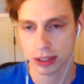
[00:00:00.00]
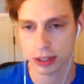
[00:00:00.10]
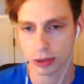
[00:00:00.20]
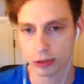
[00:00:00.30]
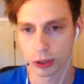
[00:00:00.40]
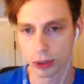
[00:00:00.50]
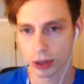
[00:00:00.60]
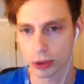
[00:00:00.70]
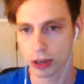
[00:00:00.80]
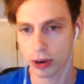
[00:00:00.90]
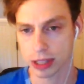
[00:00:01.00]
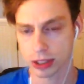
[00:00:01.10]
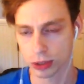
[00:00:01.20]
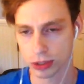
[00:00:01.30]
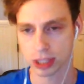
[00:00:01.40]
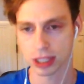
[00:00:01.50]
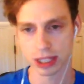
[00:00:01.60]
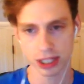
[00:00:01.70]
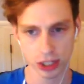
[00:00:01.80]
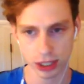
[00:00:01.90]
So Fedora CoreOS uses
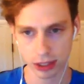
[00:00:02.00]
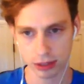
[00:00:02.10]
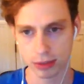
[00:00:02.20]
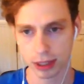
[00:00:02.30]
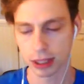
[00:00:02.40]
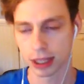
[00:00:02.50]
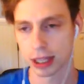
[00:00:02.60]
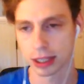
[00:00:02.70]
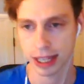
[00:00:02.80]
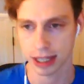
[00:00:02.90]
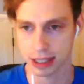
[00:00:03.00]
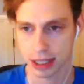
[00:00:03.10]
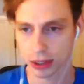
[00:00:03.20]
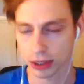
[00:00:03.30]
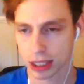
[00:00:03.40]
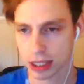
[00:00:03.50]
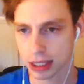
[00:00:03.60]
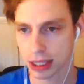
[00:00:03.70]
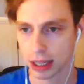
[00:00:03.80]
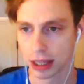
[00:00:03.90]
Ignition, uh, like Container Linux
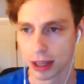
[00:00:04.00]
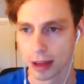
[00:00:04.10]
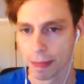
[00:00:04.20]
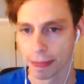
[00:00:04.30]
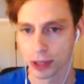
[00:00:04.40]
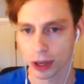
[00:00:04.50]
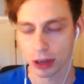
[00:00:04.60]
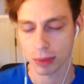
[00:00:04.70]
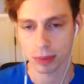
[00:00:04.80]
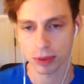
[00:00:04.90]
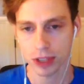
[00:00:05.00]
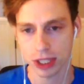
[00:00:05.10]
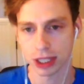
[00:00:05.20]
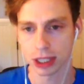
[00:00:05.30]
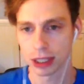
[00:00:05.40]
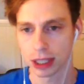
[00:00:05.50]
did to automate provisioning.